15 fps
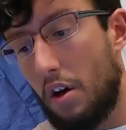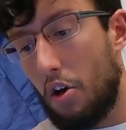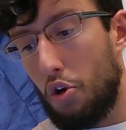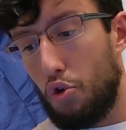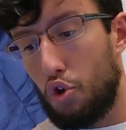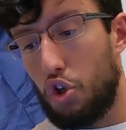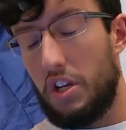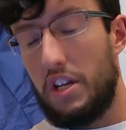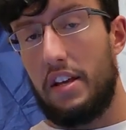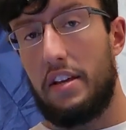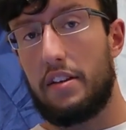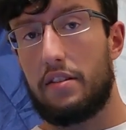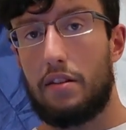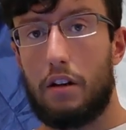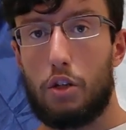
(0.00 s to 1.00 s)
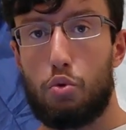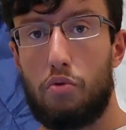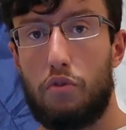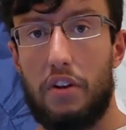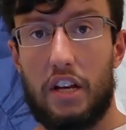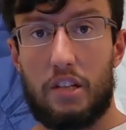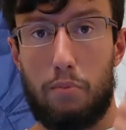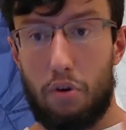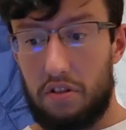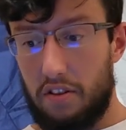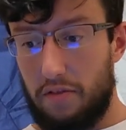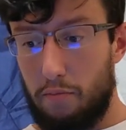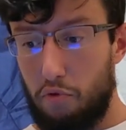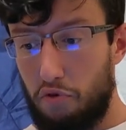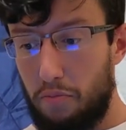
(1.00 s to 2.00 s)
Usually he starts with an
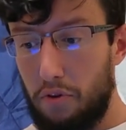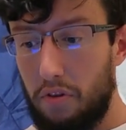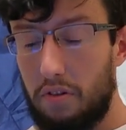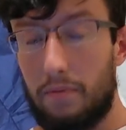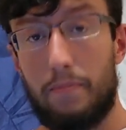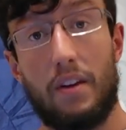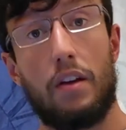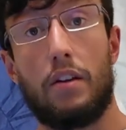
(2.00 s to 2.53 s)
explosive movement,